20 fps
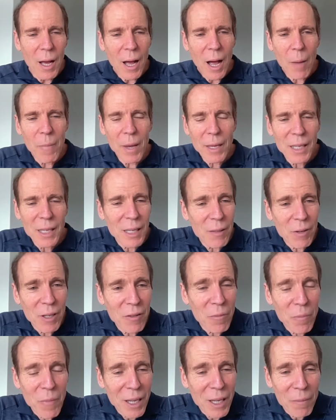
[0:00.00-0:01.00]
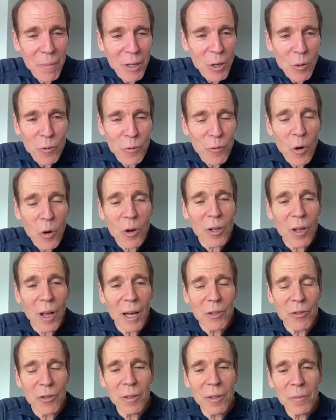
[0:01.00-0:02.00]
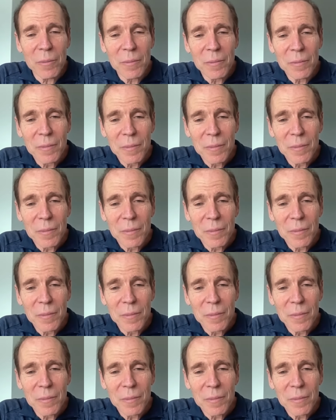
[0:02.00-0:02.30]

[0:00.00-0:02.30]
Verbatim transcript: I'm making even making my own fertilizer